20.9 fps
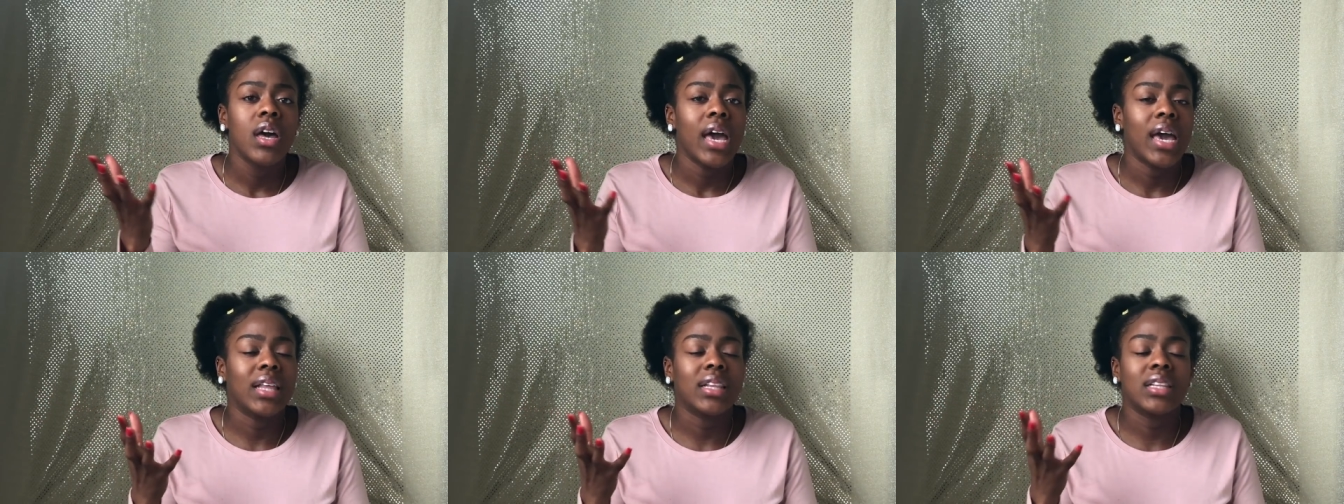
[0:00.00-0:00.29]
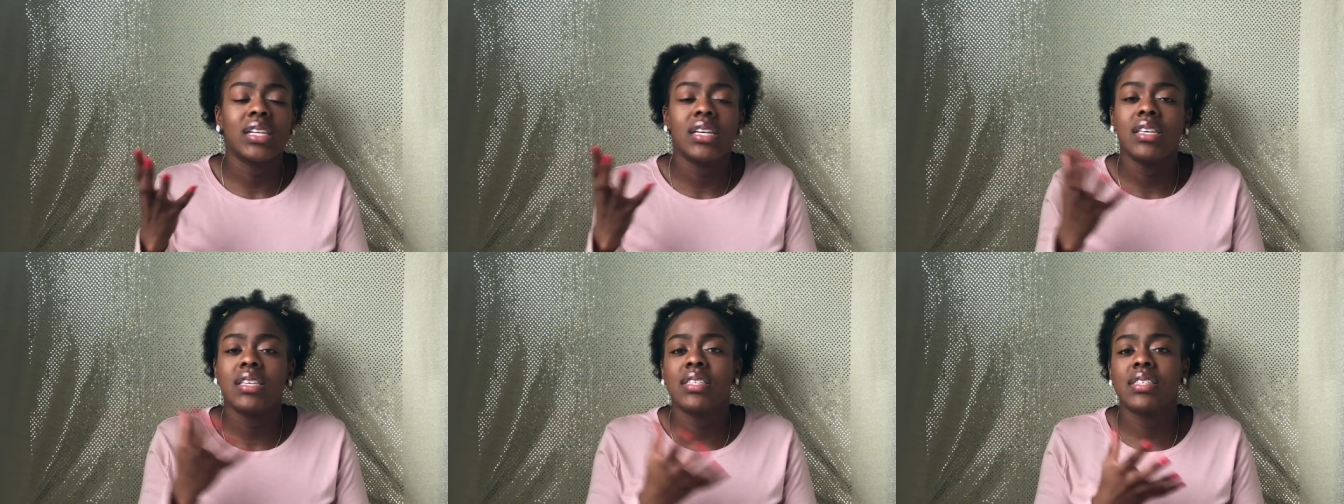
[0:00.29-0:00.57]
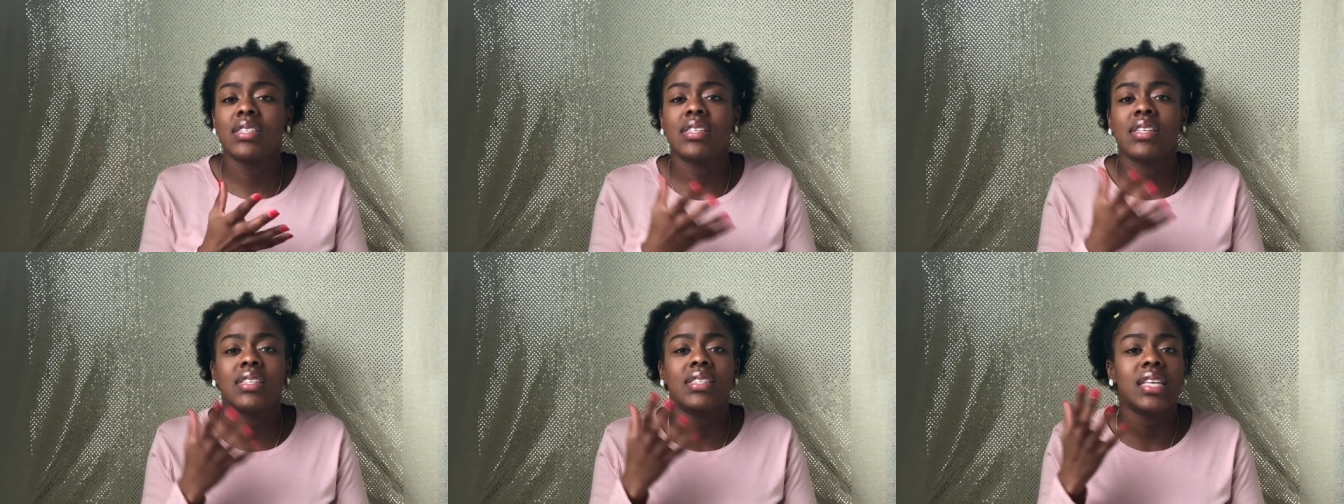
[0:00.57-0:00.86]
at
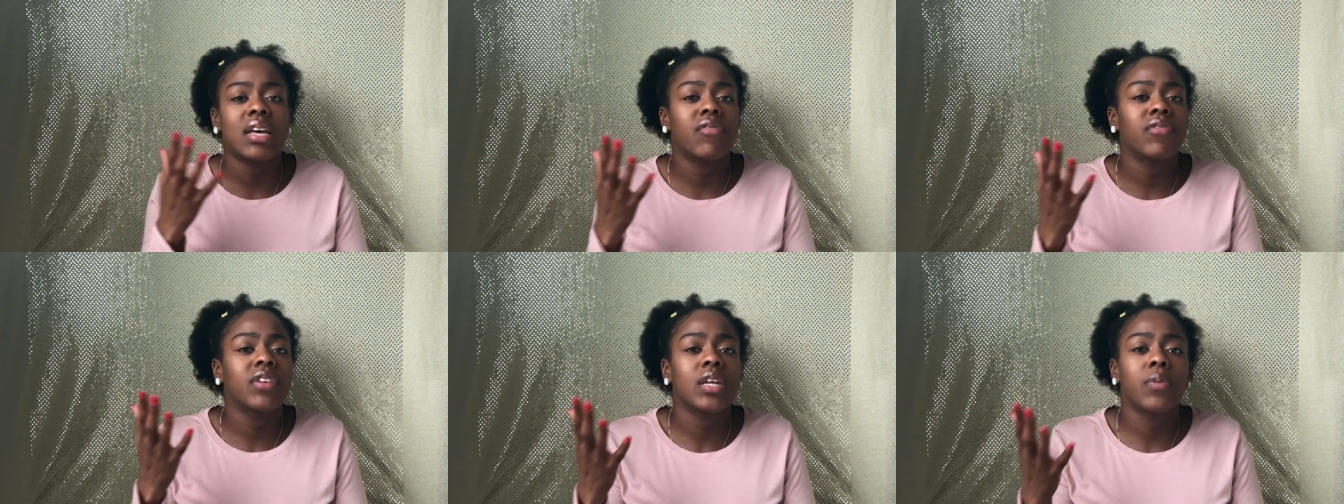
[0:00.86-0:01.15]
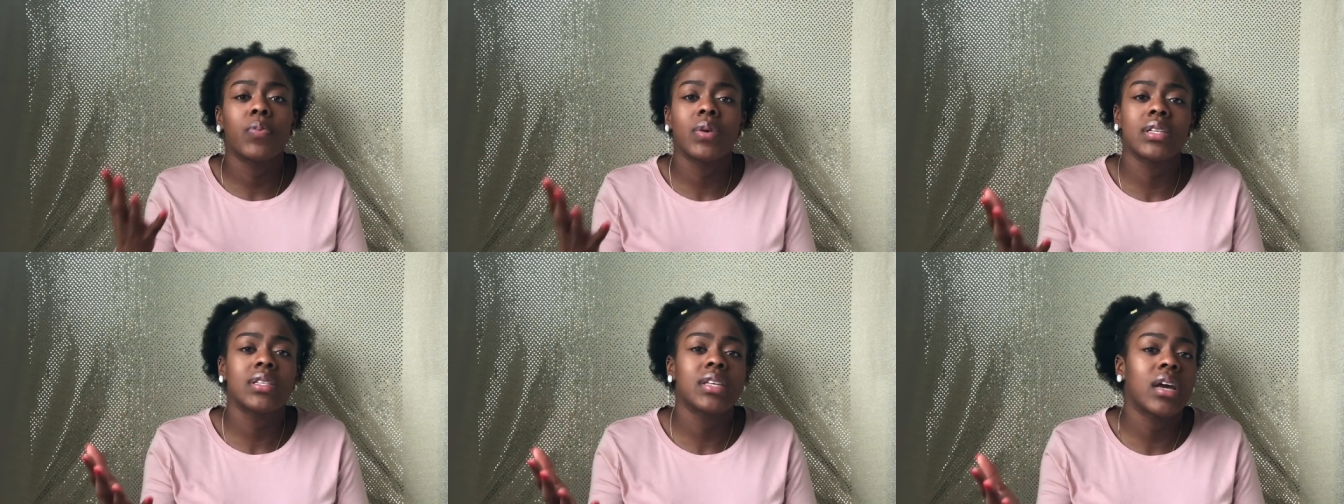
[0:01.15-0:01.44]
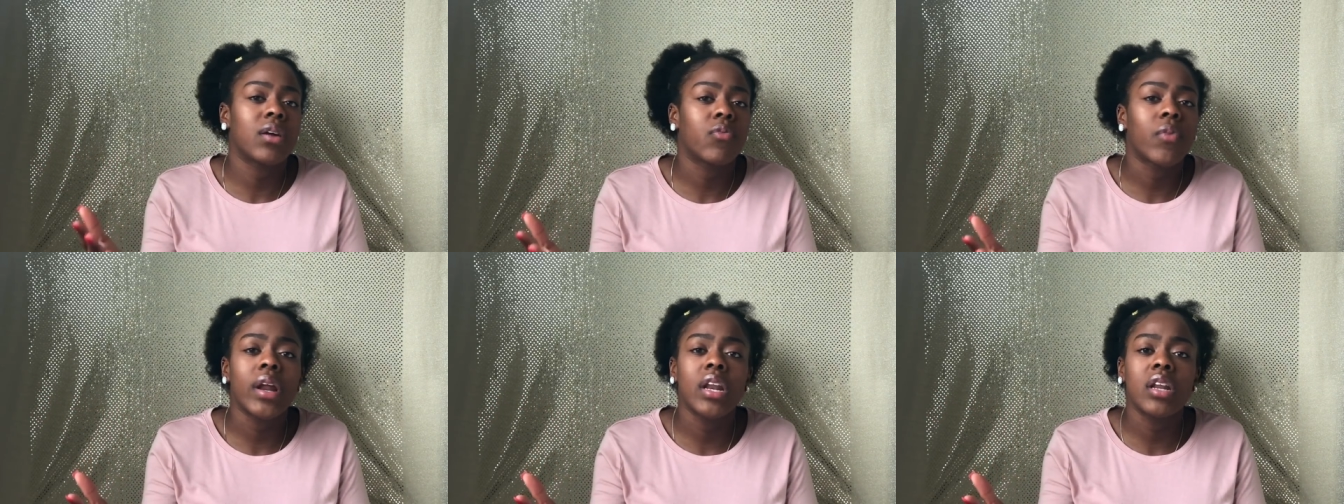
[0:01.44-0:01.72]
least
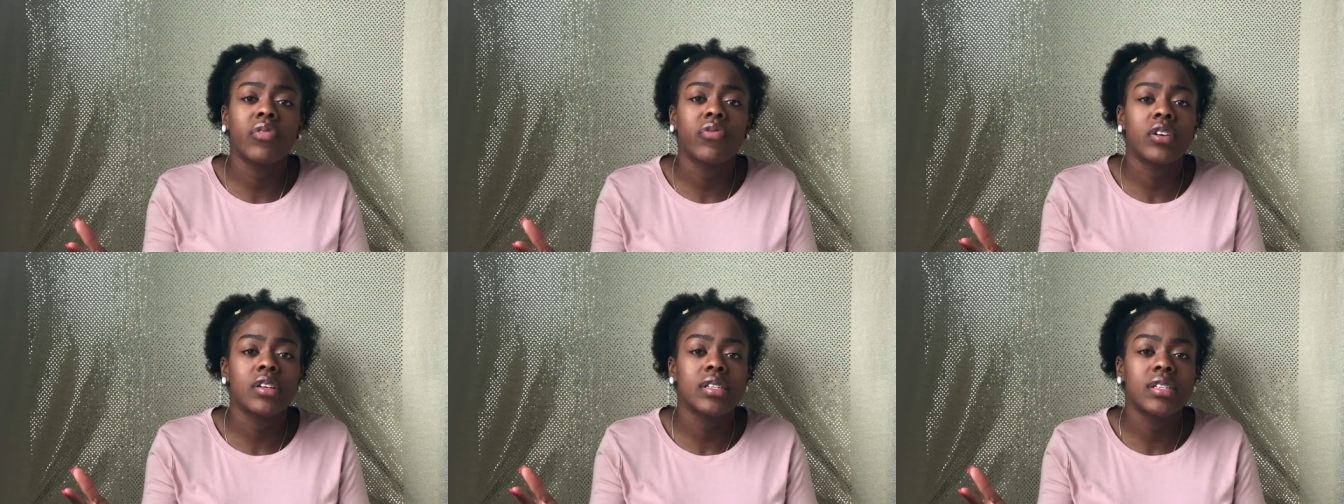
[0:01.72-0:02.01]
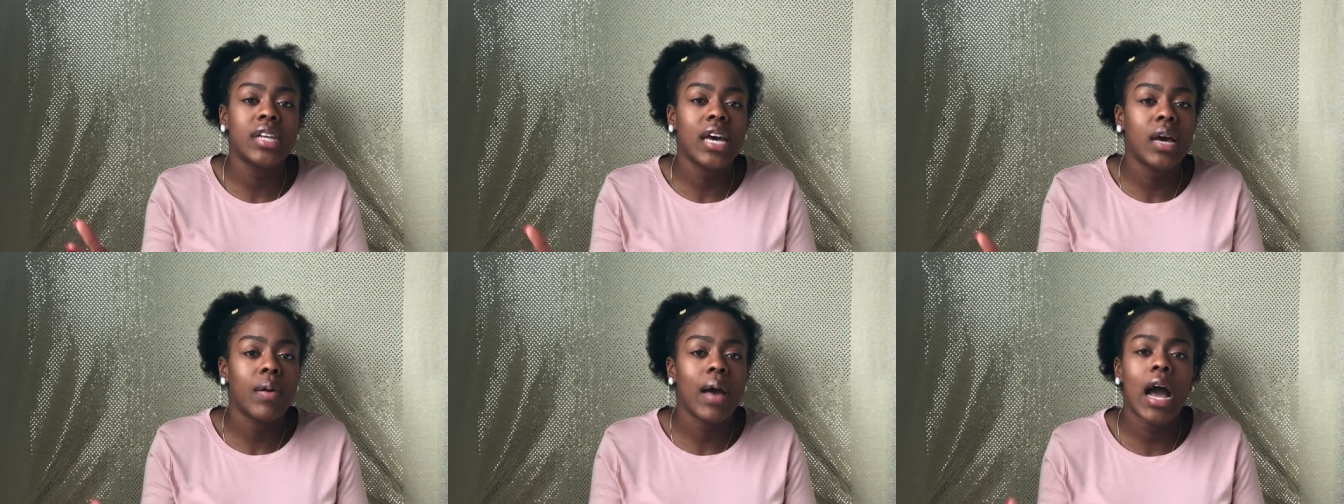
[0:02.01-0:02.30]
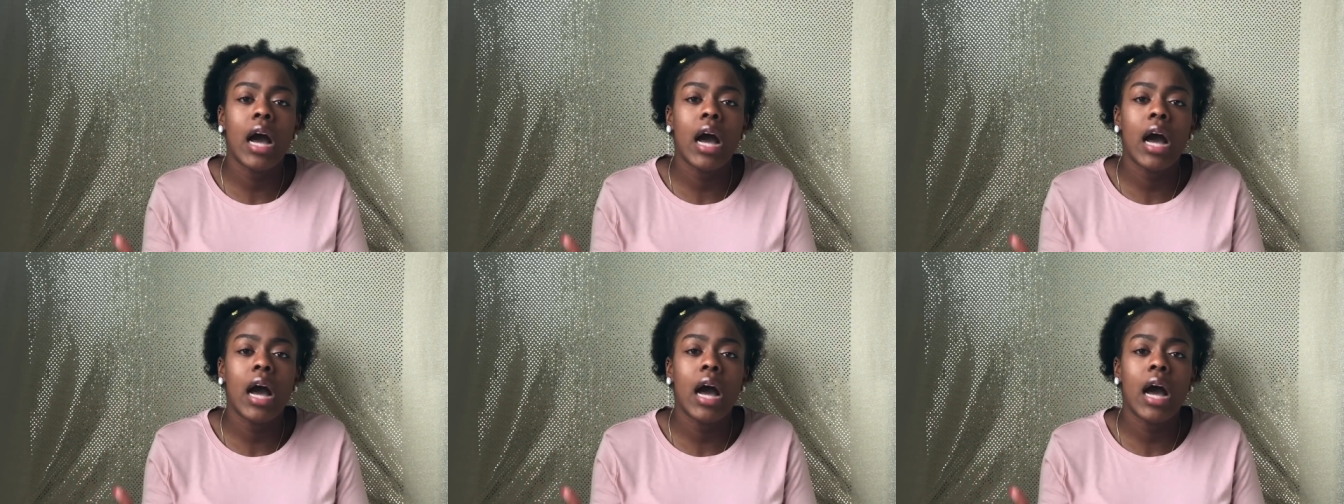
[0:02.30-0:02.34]
70% ready for step.